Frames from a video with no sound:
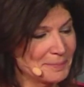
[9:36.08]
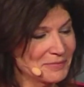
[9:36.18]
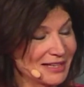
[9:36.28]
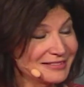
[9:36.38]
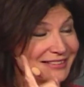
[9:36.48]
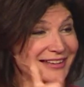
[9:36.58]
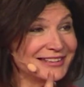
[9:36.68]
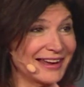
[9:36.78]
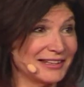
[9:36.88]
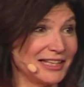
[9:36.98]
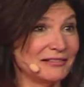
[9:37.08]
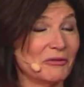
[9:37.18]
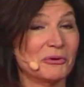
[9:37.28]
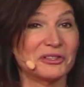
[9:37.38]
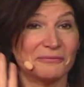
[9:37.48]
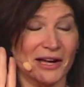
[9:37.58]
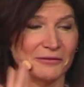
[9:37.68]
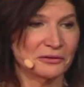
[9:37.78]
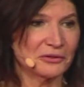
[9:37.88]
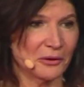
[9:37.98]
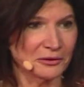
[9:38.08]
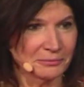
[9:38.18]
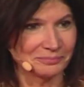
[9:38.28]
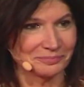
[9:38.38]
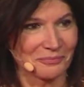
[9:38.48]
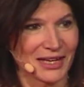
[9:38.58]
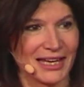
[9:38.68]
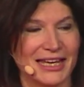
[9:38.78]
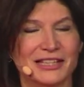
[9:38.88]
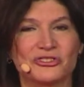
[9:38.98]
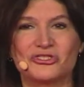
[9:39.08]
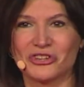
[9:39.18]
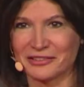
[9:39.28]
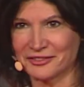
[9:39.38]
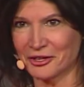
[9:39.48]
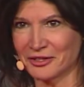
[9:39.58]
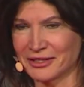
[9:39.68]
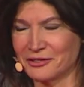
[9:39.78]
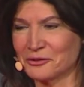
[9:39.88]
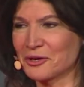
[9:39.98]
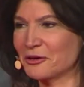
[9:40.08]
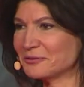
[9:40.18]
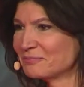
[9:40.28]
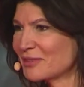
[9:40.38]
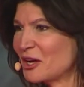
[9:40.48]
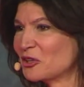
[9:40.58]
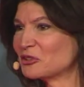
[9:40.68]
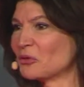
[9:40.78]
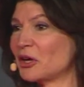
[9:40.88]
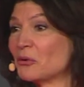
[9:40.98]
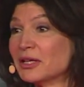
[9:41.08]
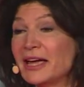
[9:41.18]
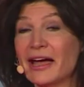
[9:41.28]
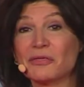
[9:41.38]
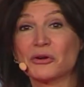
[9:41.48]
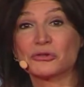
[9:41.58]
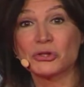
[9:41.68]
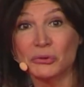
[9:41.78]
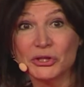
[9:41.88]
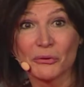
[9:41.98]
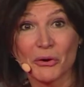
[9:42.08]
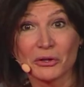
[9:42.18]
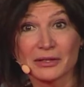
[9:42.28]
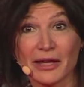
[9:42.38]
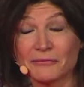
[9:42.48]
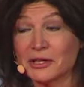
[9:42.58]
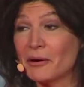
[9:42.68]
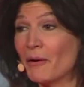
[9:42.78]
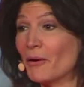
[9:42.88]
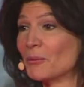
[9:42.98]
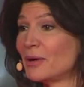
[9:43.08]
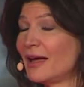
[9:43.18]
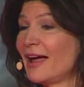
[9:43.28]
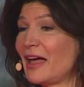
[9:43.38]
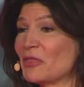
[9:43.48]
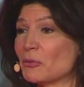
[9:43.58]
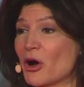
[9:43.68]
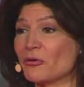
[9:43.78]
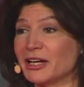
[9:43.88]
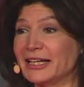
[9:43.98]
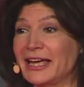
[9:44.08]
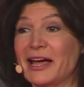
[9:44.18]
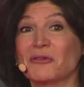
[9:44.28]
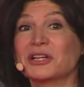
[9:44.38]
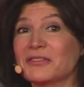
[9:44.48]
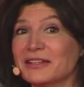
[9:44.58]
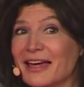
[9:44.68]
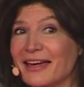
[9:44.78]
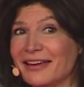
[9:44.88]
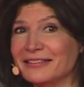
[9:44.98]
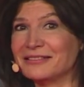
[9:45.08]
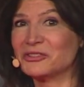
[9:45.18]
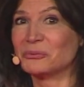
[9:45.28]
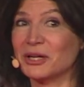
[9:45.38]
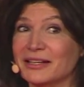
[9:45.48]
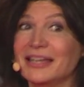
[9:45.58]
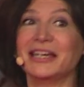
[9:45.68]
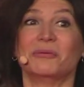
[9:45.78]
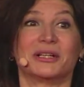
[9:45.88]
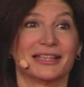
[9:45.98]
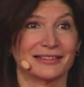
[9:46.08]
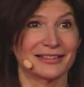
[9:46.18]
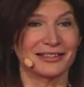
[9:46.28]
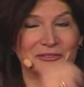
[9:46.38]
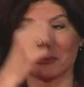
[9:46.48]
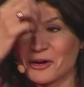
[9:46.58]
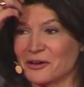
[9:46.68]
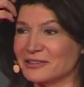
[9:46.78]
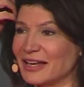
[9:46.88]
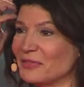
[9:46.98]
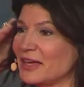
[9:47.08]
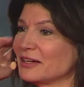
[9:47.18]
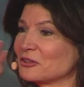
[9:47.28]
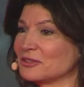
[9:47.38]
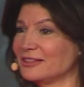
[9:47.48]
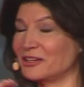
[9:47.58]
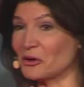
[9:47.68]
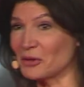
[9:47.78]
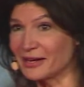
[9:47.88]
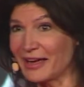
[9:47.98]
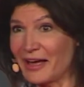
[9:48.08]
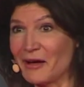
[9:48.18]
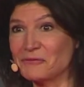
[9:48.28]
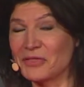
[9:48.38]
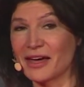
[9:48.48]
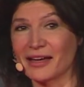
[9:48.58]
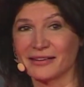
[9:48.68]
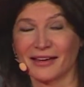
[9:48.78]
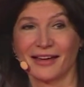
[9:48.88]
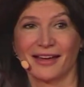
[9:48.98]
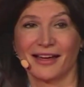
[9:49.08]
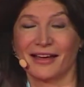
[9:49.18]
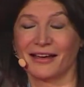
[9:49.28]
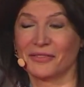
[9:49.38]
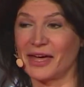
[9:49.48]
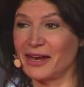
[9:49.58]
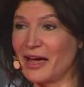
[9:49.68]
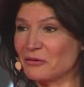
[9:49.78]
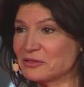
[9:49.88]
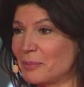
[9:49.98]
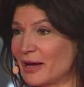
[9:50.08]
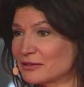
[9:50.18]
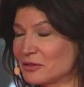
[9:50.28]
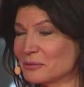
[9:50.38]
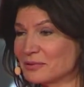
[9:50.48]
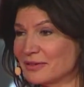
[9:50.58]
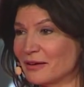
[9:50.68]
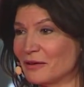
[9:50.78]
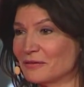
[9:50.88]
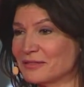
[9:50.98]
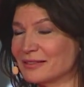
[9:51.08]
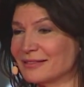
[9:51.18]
His son, Danny, was 5 years old. He had just started kindergarten, so they only had their 2-year-old left at home, and they were already counting the days to when he would get to kindergarten, and they could, you know, like have that that house back to themselves